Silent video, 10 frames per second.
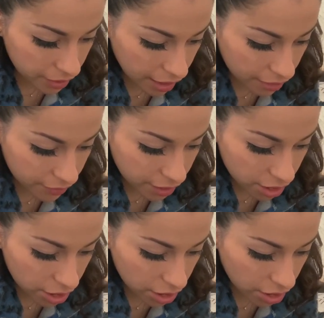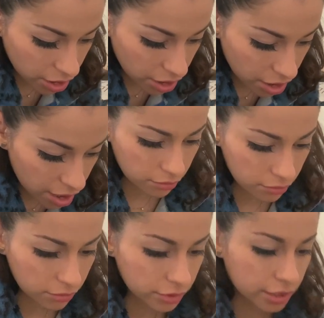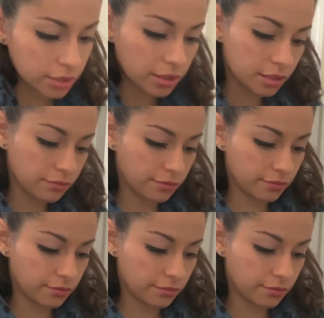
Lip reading: have here. These are kind of